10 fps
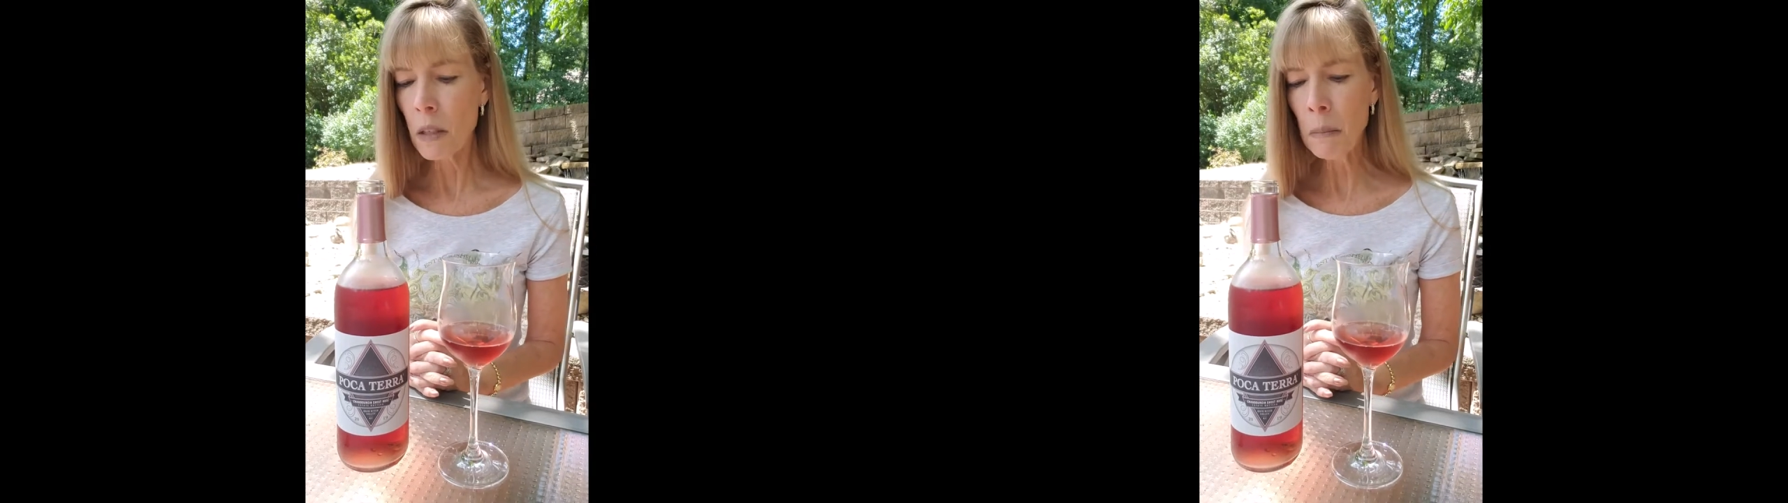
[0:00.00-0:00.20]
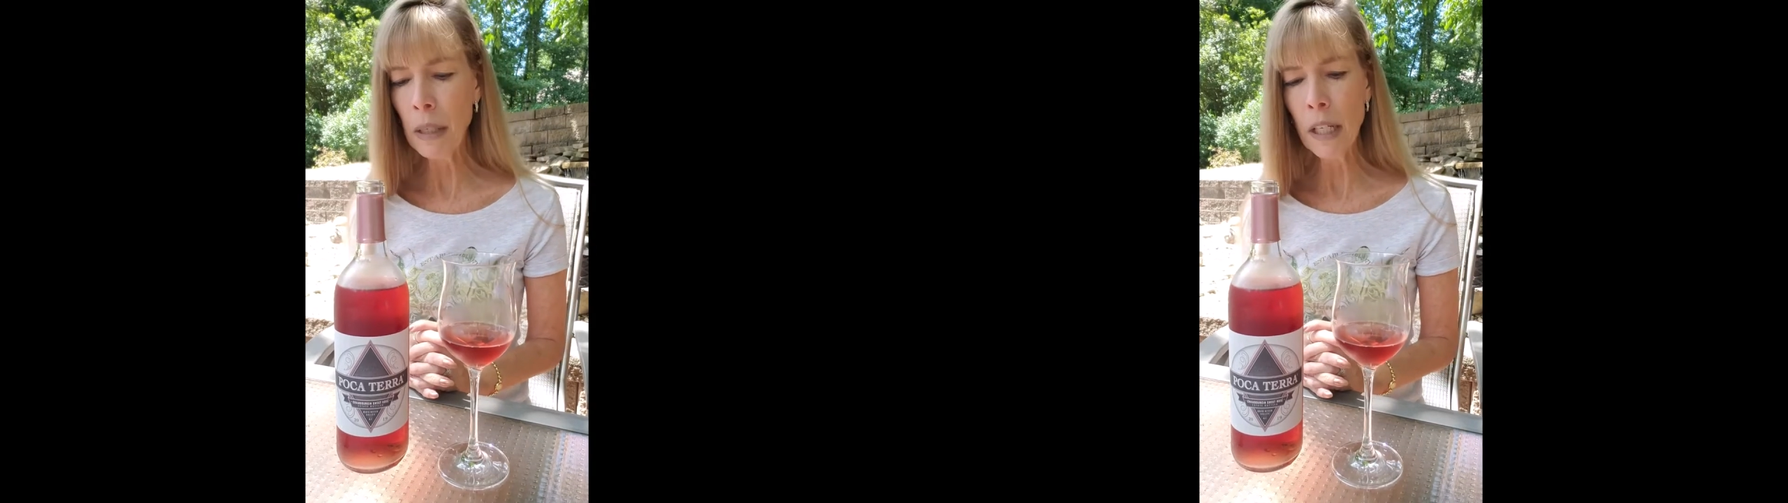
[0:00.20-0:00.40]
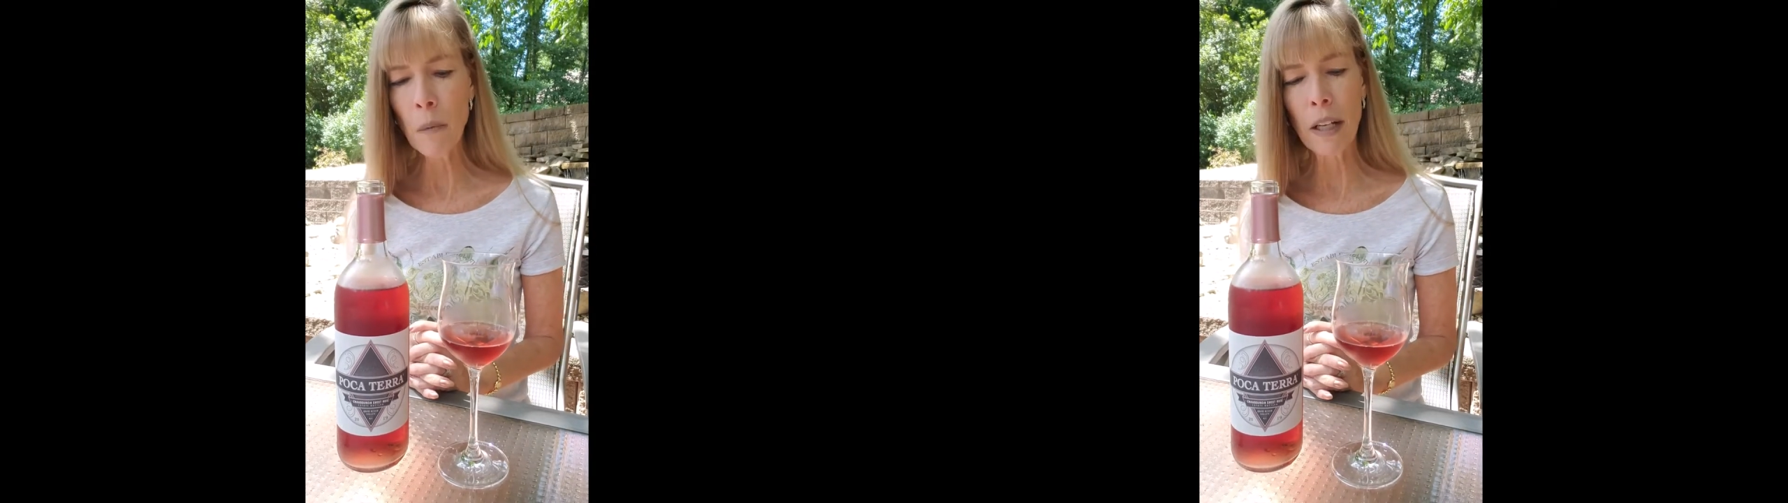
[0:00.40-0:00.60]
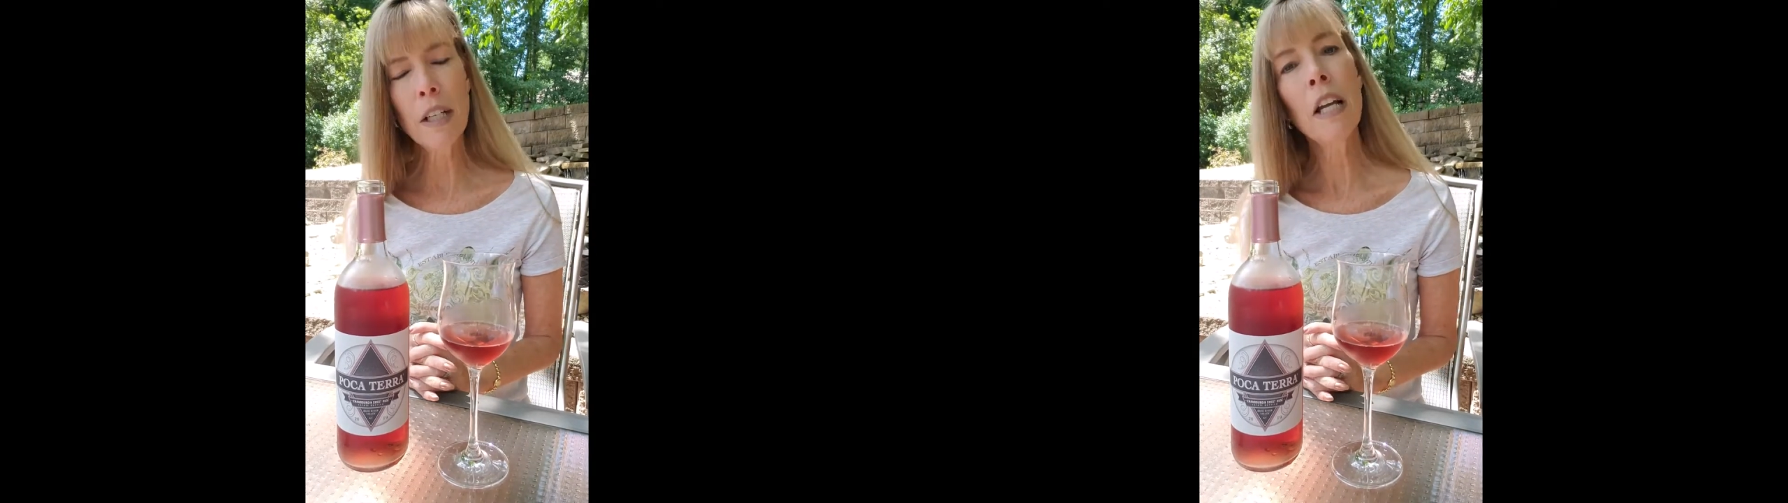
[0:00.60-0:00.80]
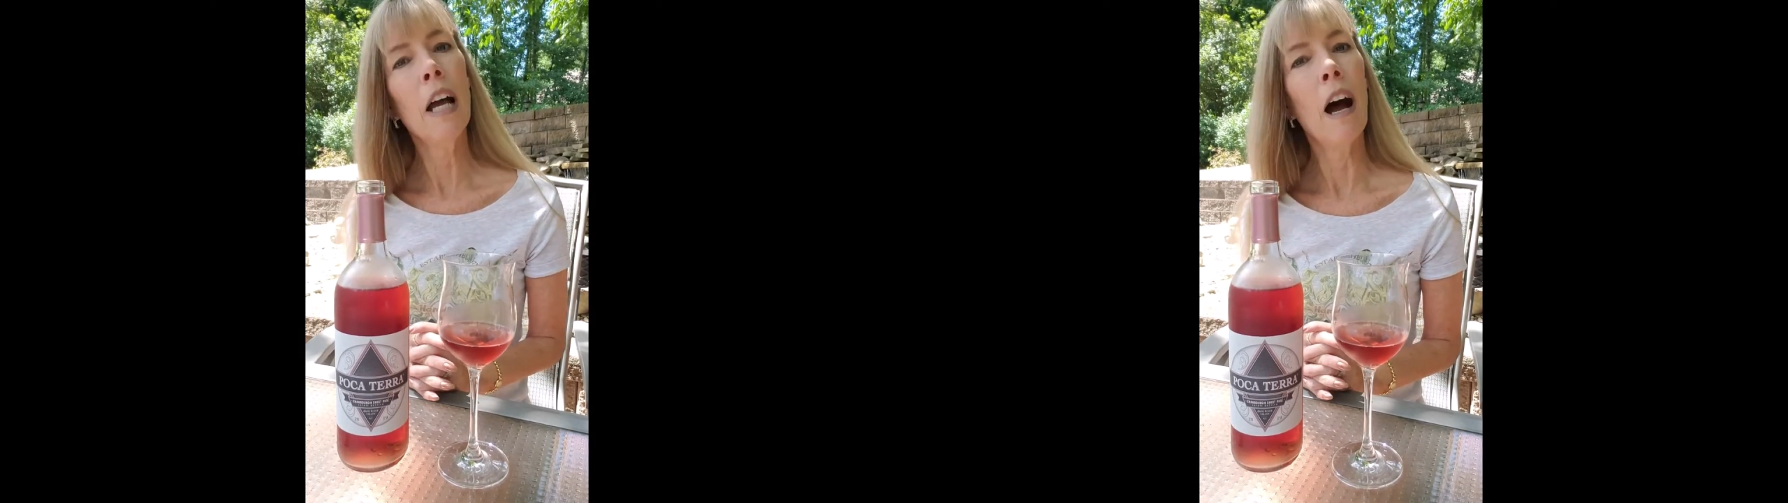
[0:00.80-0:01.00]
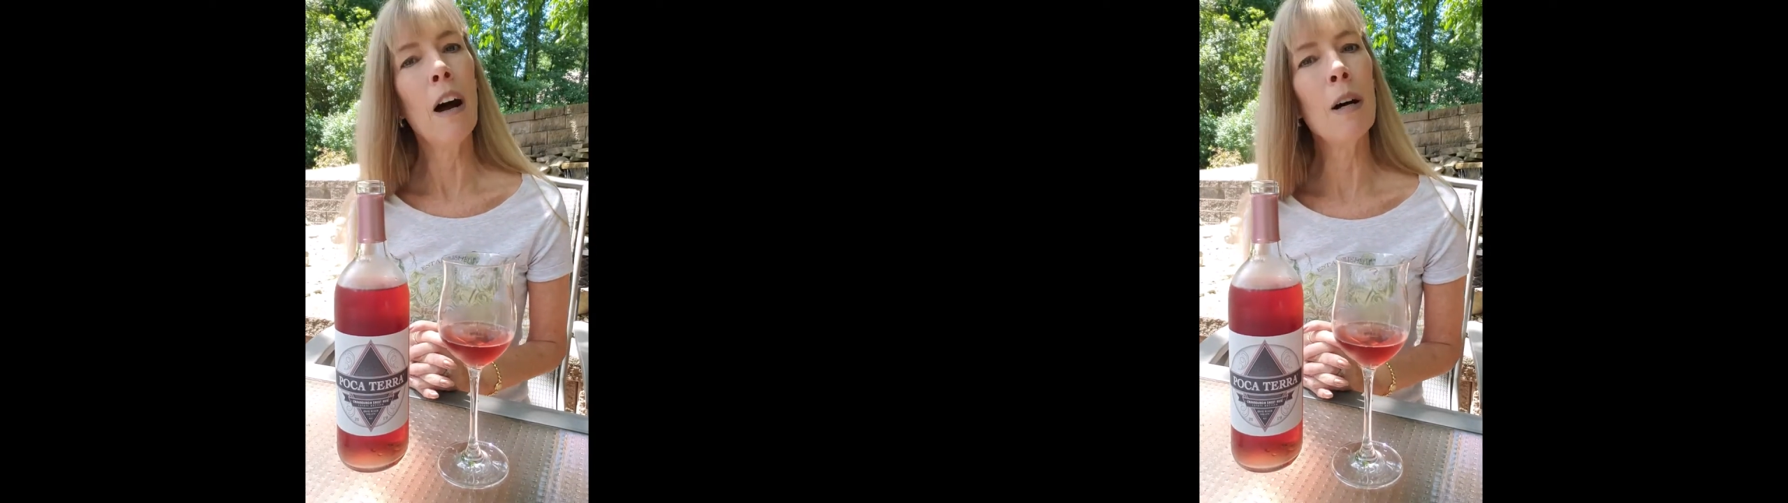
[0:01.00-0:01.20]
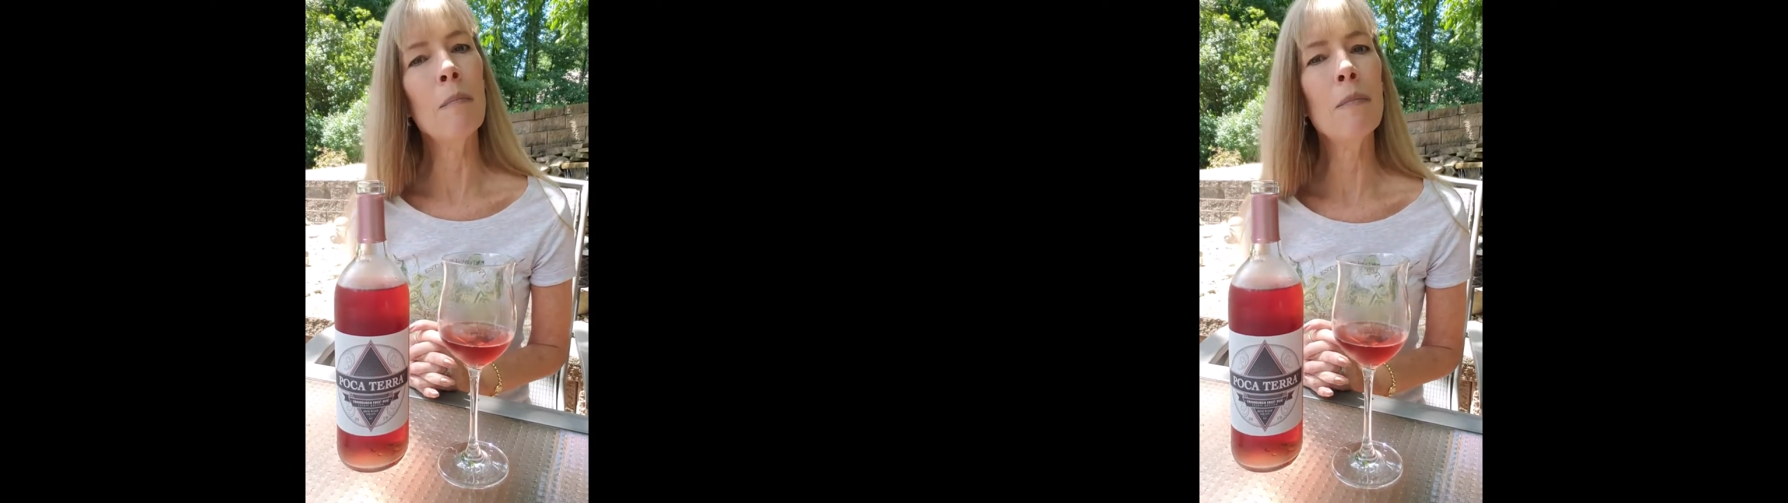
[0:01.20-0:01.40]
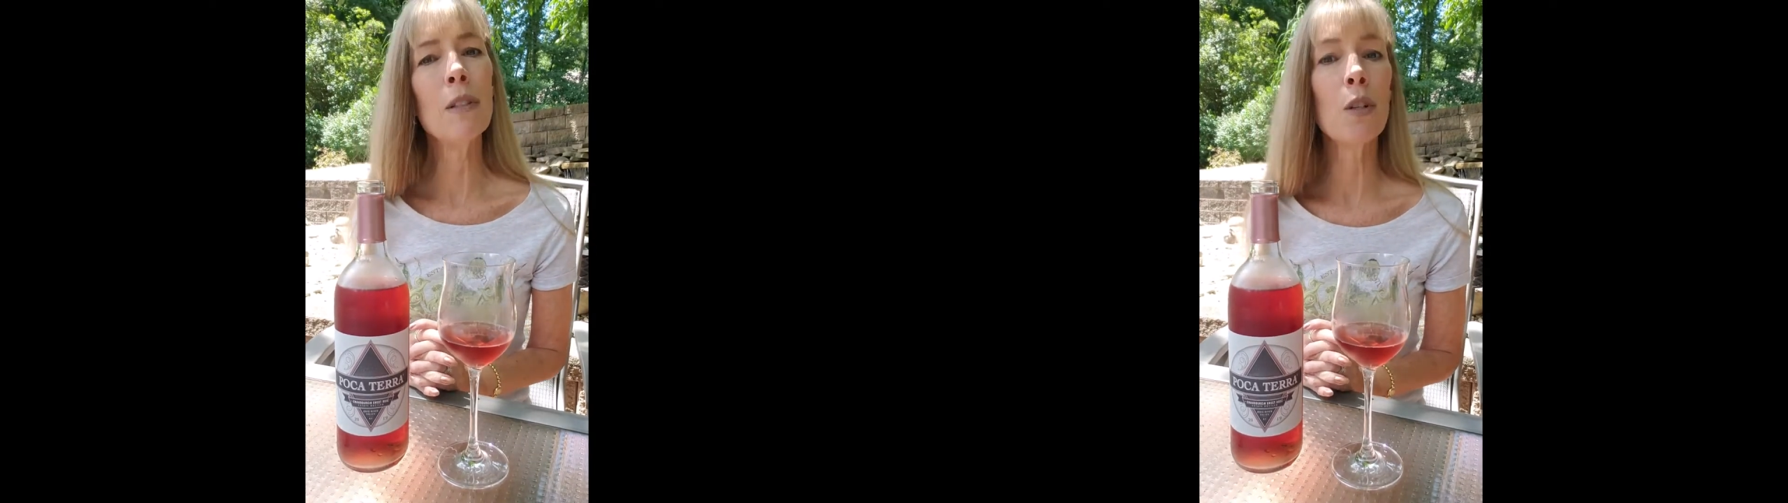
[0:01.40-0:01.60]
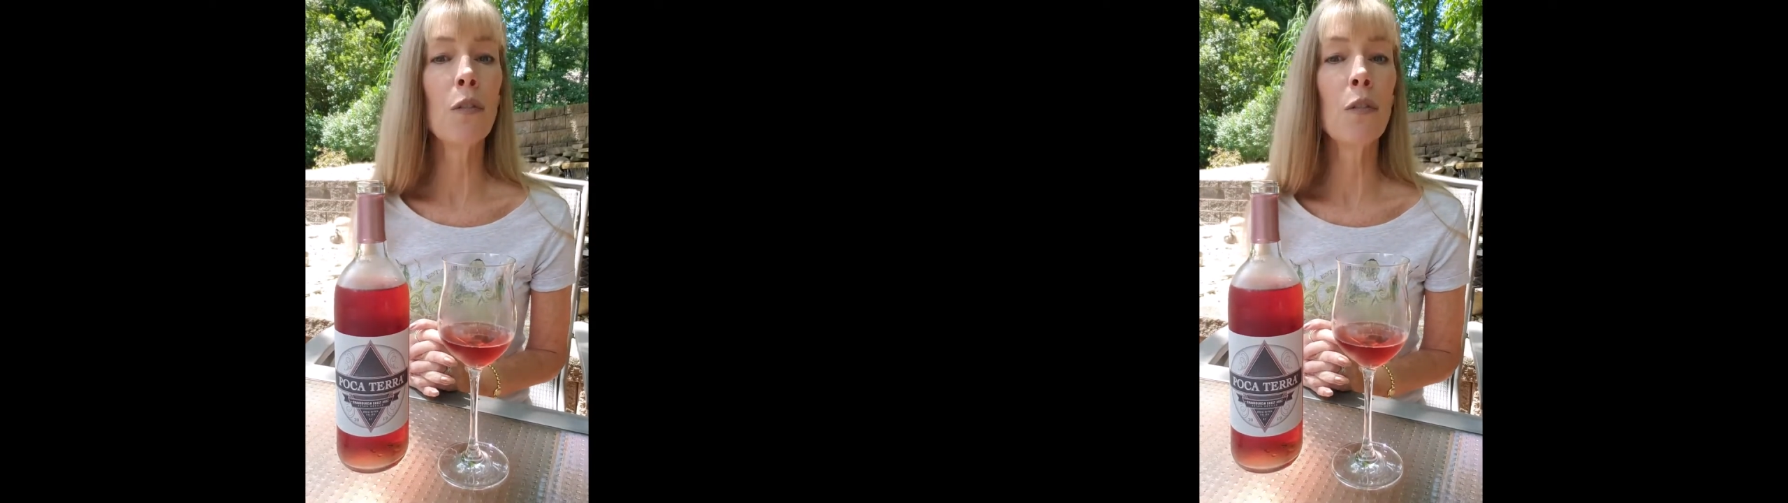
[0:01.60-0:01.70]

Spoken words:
But anyway, so